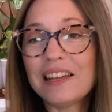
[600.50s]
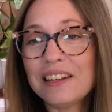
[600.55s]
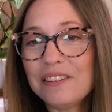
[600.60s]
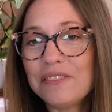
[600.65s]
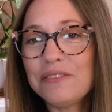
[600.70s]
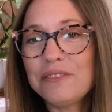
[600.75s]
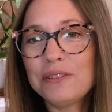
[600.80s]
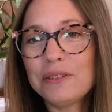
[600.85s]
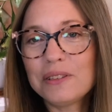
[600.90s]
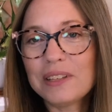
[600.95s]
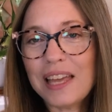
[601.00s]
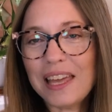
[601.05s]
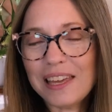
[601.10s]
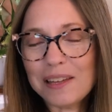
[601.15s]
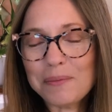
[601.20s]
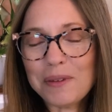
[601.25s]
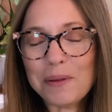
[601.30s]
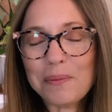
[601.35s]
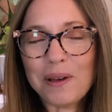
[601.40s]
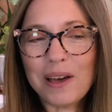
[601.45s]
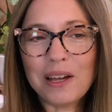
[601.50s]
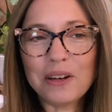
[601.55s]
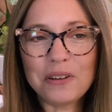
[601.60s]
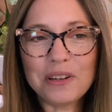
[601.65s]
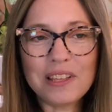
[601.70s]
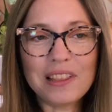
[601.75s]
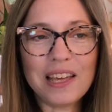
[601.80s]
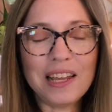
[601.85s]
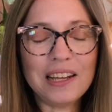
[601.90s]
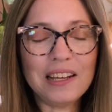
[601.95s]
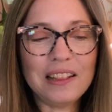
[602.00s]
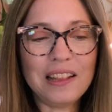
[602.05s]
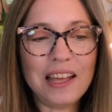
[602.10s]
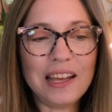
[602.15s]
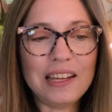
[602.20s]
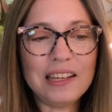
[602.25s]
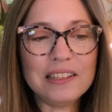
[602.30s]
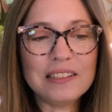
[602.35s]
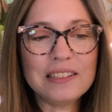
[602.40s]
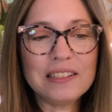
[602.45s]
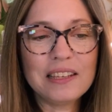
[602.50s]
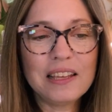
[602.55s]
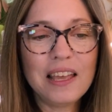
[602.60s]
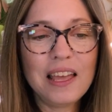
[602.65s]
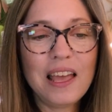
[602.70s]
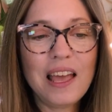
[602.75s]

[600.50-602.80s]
of handmade pottery that I liked.